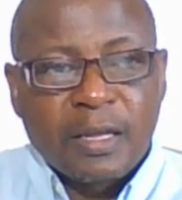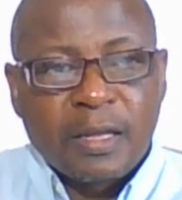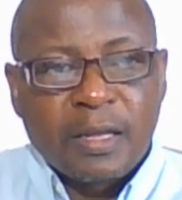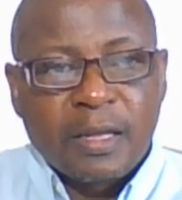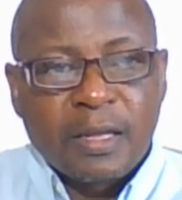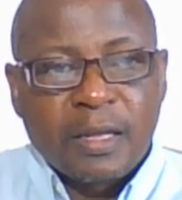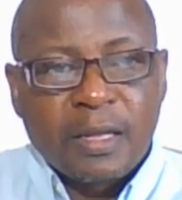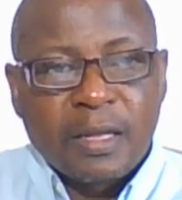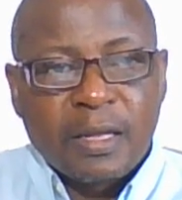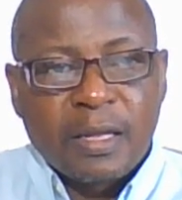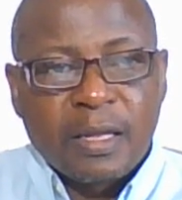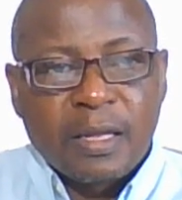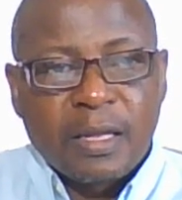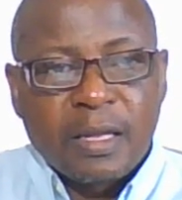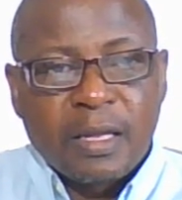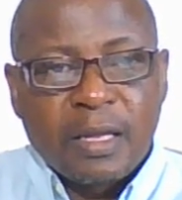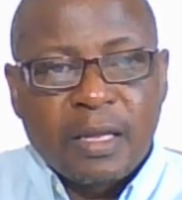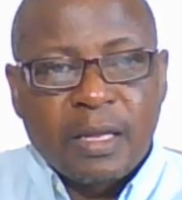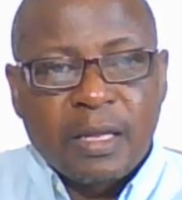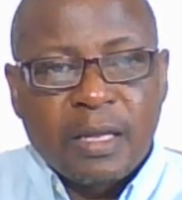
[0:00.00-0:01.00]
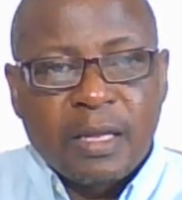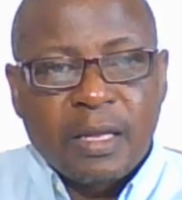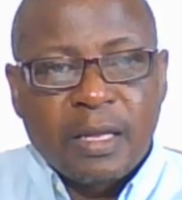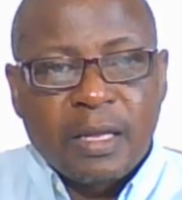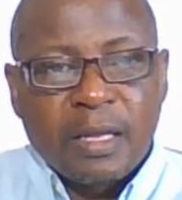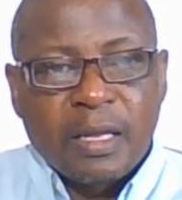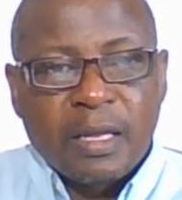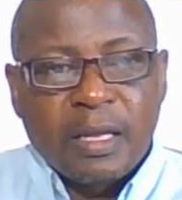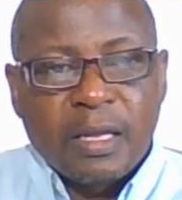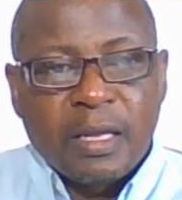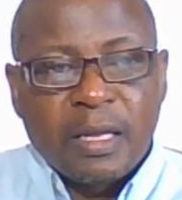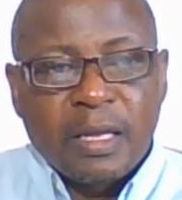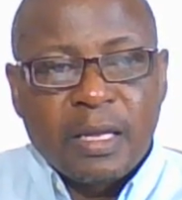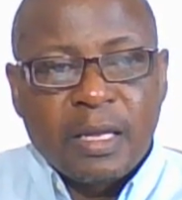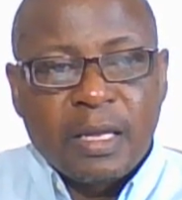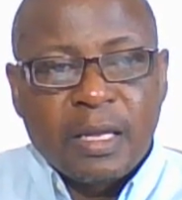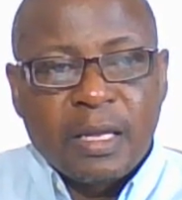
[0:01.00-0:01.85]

[no speech]